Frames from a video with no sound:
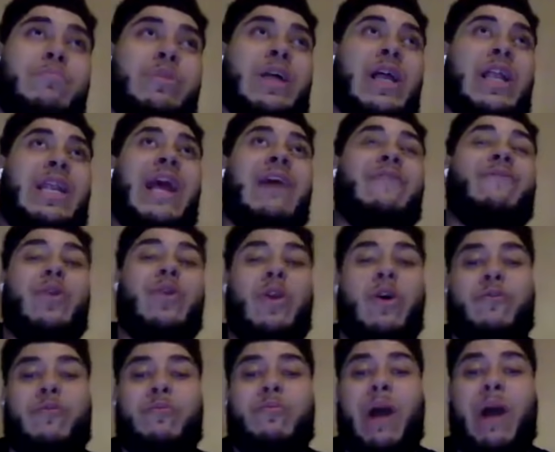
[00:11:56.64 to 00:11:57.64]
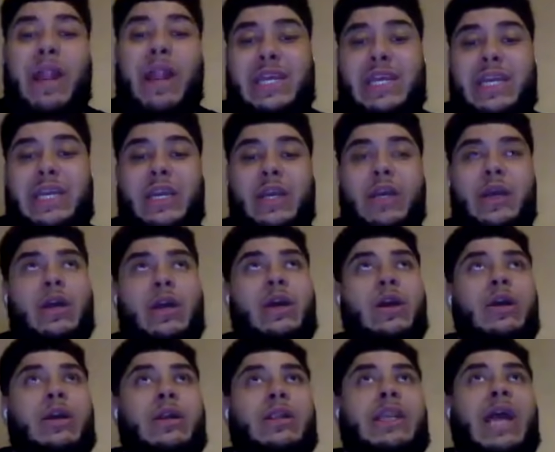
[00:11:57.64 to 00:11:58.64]
level of money
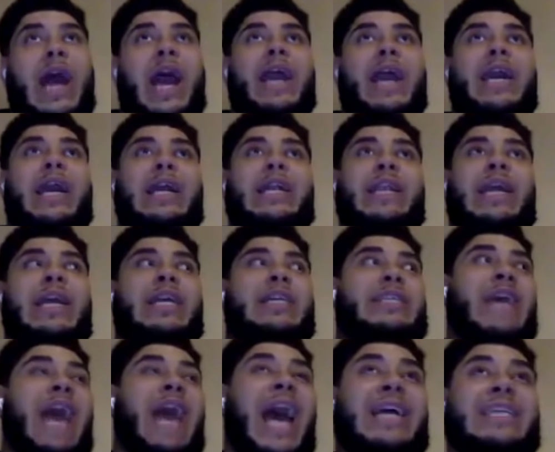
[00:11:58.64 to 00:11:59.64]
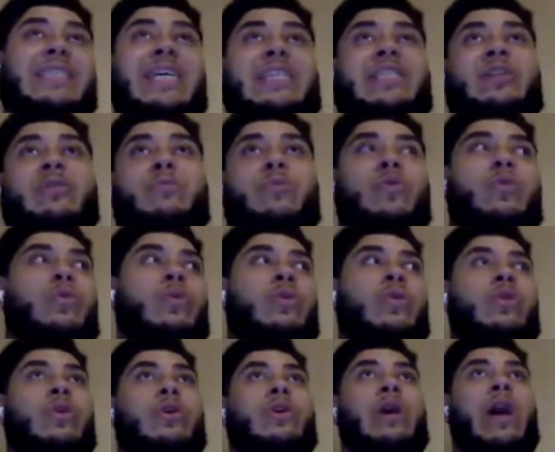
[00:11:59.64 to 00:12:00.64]
that is accessible
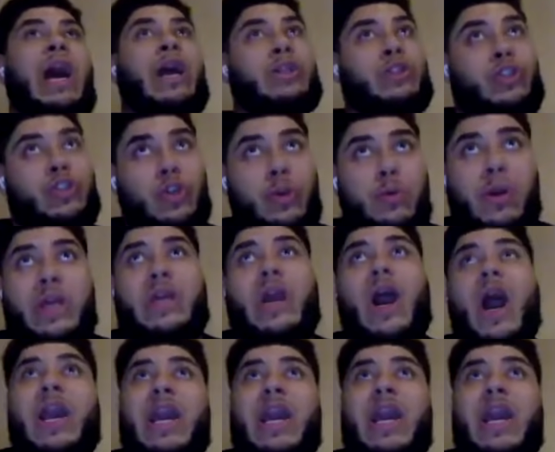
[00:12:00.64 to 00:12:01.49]
to a young